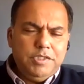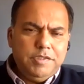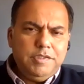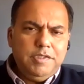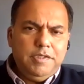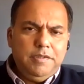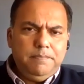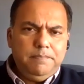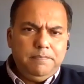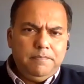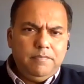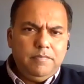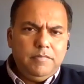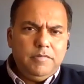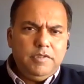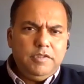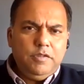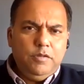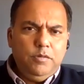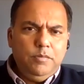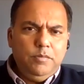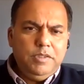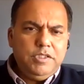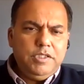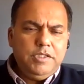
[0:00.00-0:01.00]
easier, hmm.
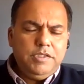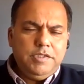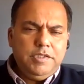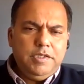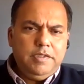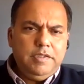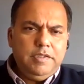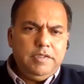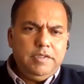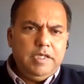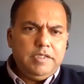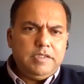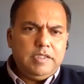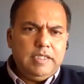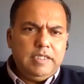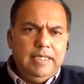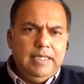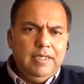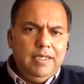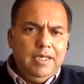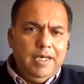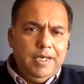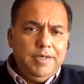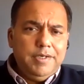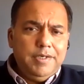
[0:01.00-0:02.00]
so much easier. Yes,
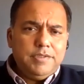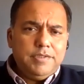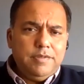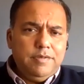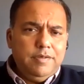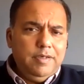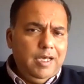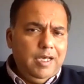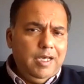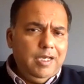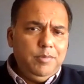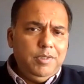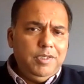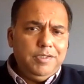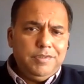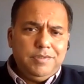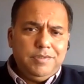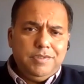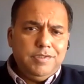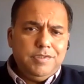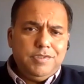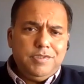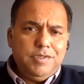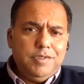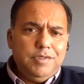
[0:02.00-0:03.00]
and it is reliable.
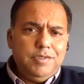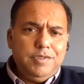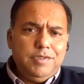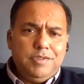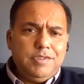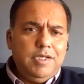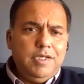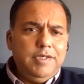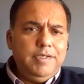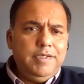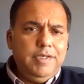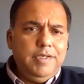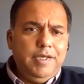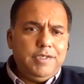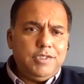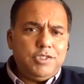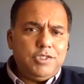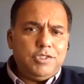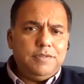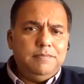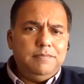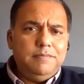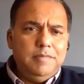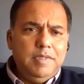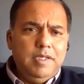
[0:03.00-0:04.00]
It's instant. It's like
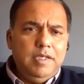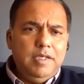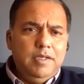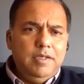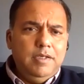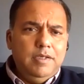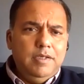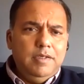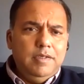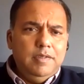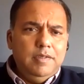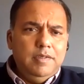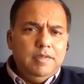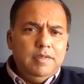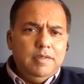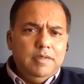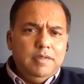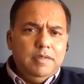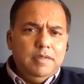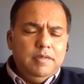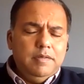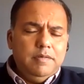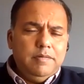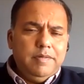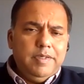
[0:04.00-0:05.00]
cash. Hmm.
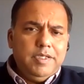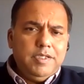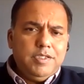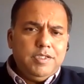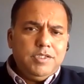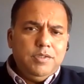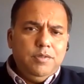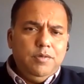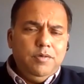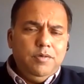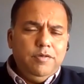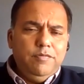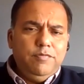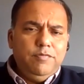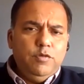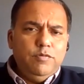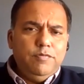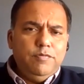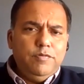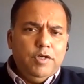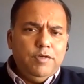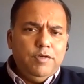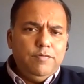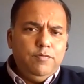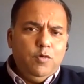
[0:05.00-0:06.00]
Right. So if
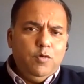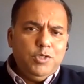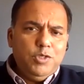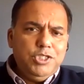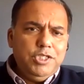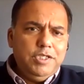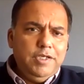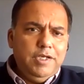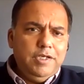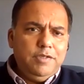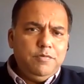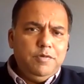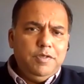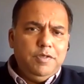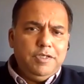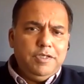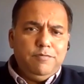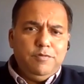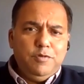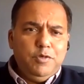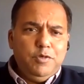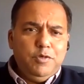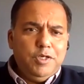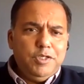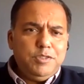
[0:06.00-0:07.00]
you've got a 4G network,
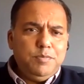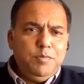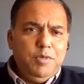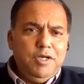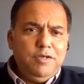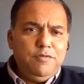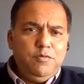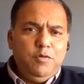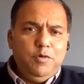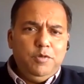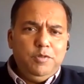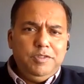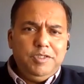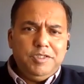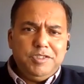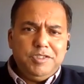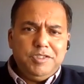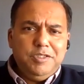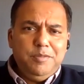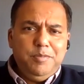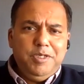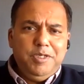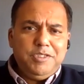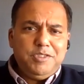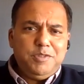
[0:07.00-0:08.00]
if you've got a smartphone, this
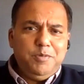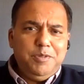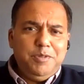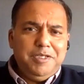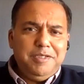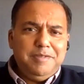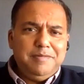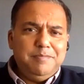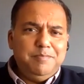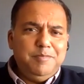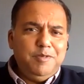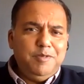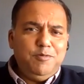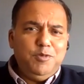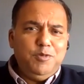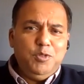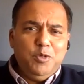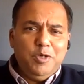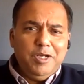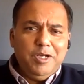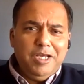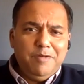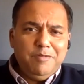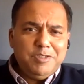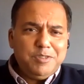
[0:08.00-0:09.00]
is the best way. If you
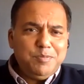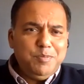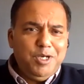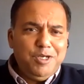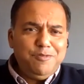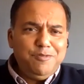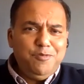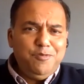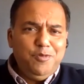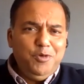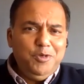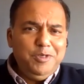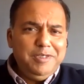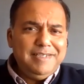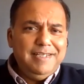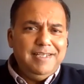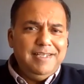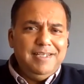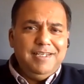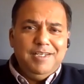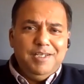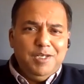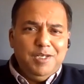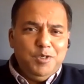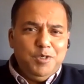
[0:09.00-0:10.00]
don't have a smartphone,
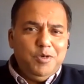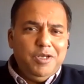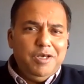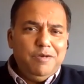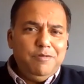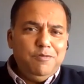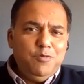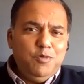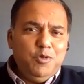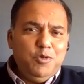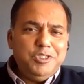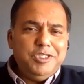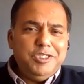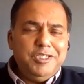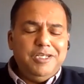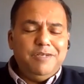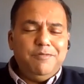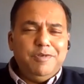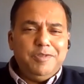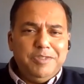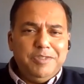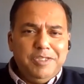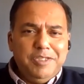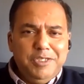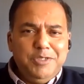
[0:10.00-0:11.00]
don't have a 4G
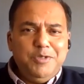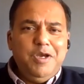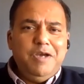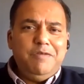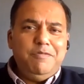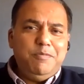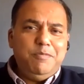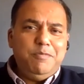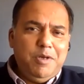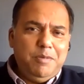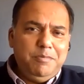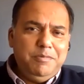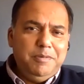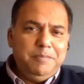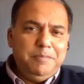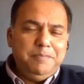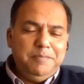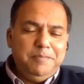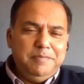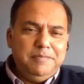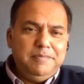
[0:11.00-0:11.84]
network, then you have a problem.